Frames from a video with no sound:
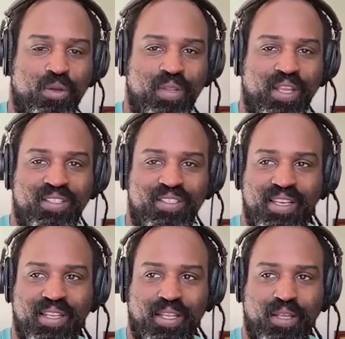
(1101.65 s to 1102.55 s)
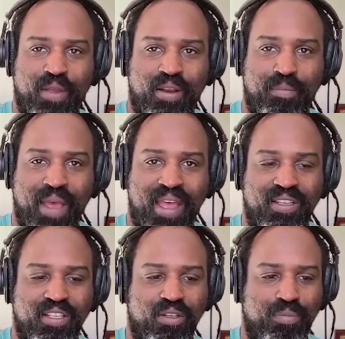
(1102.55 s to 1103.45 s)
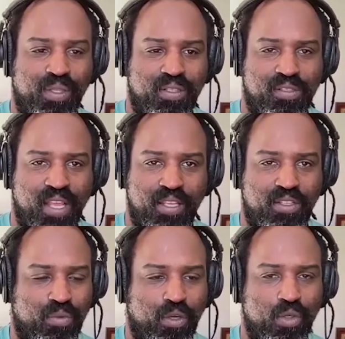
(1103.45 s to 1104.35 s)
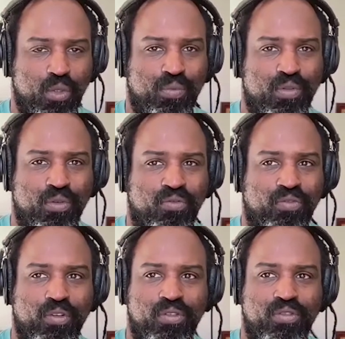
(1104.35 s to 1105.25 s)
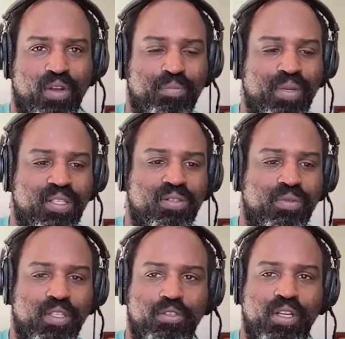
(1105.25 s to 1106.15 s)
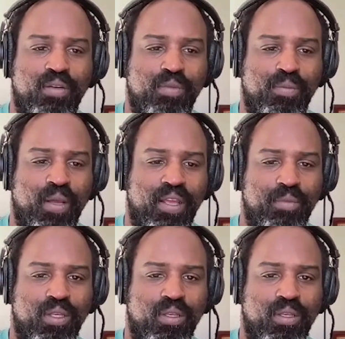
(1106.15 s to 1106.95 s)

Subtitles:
They could say Ditka made a bad deal, but the Saints recouped 2 first-round picks when they traded me to Miami.